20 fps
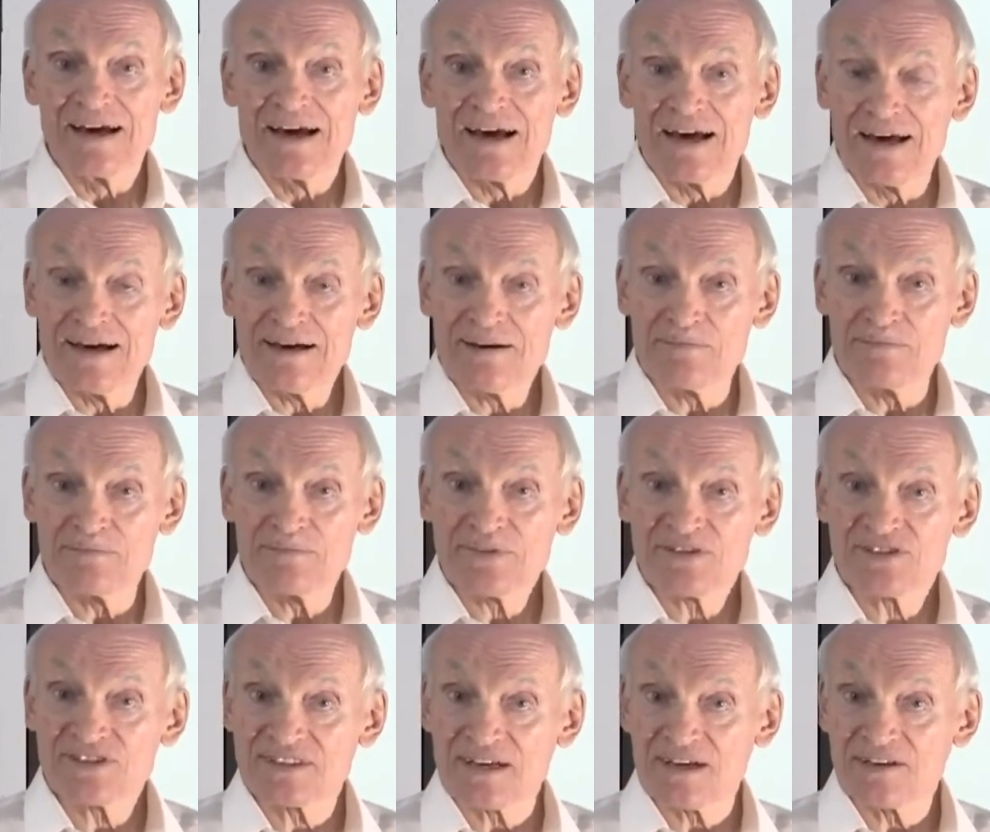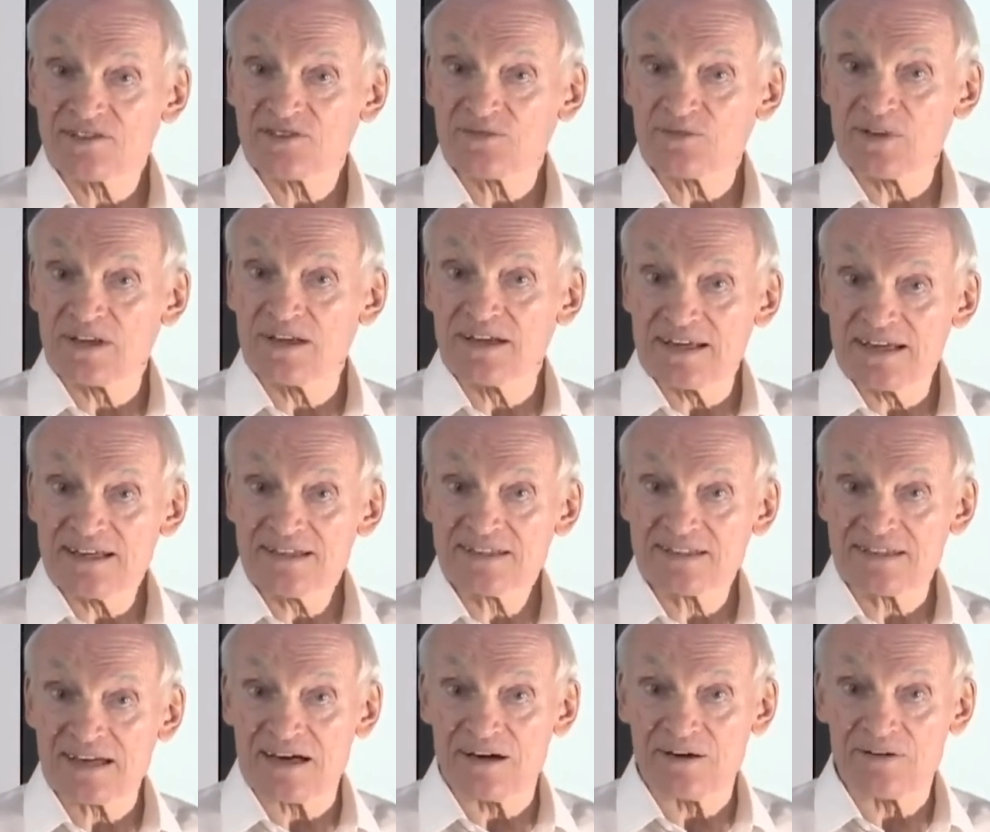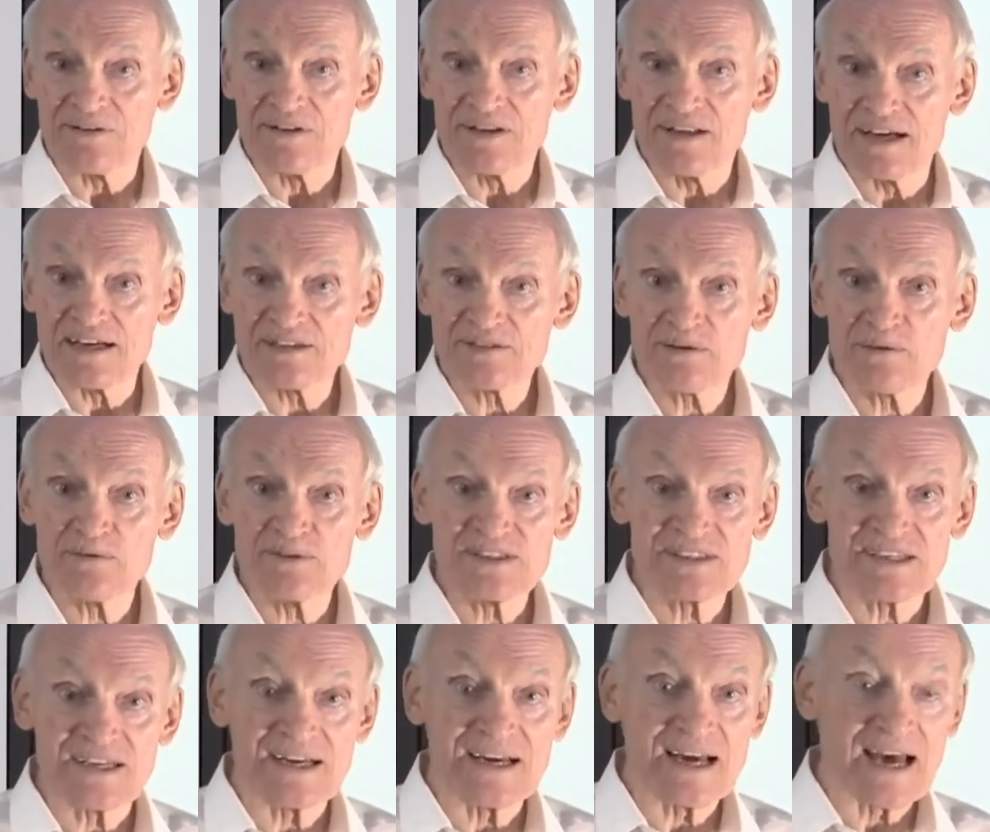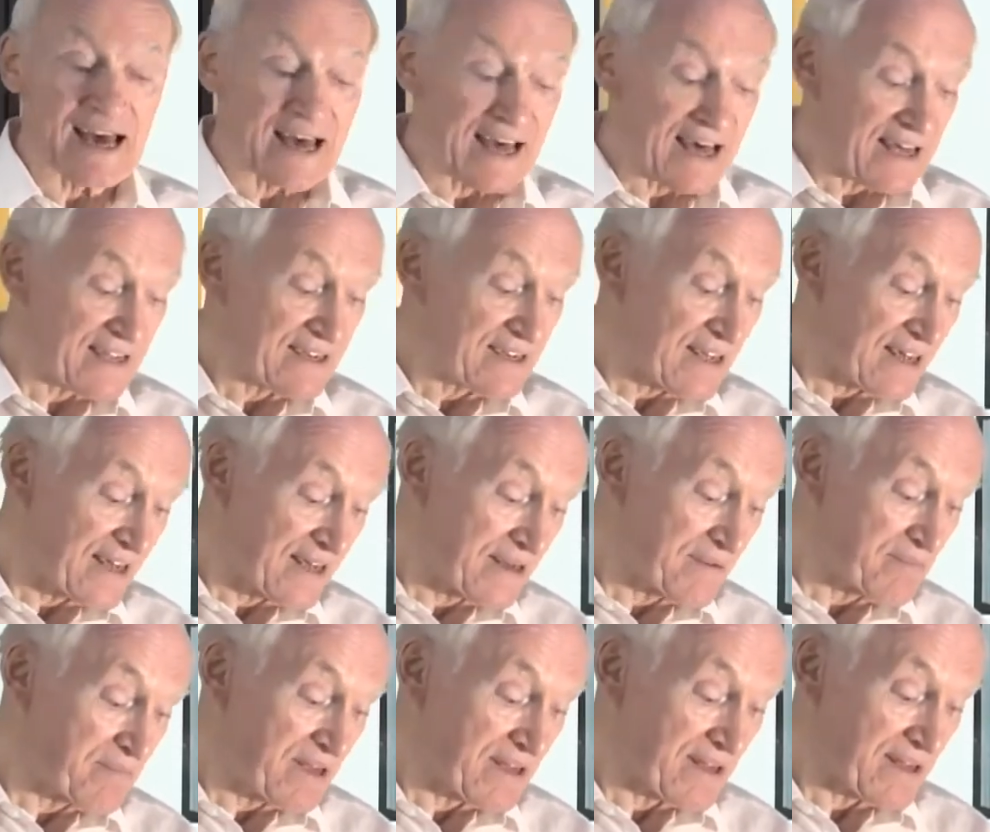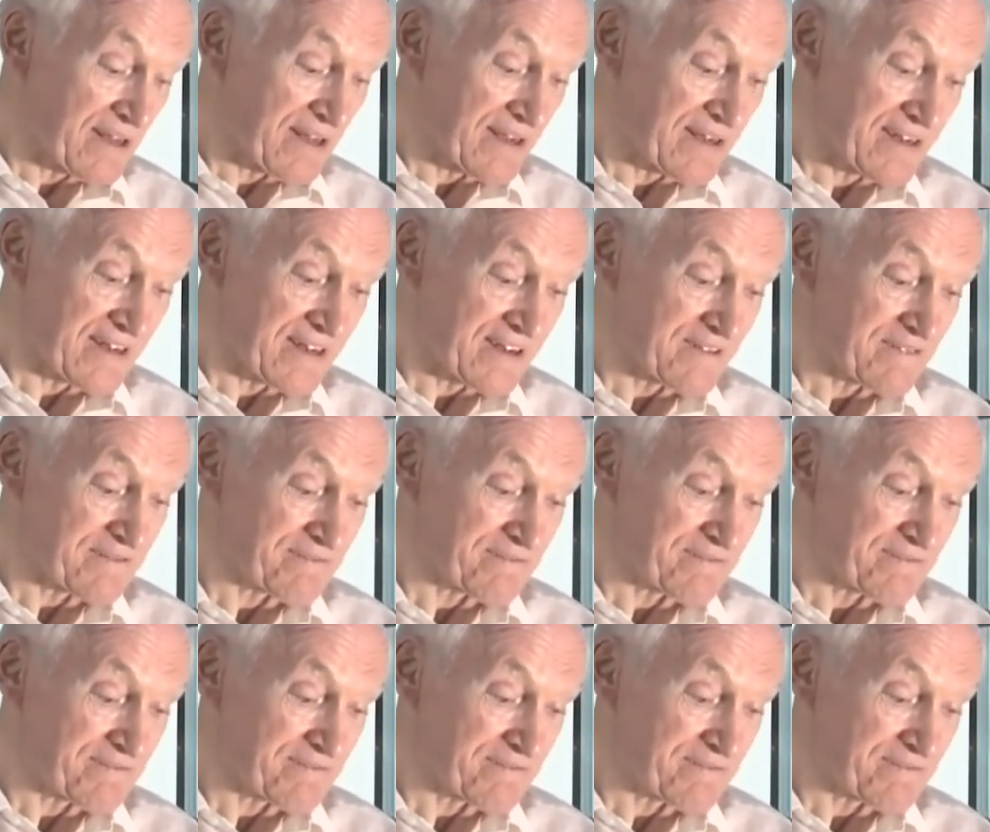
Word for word: M starts with an E sound. That's what we say an MLA.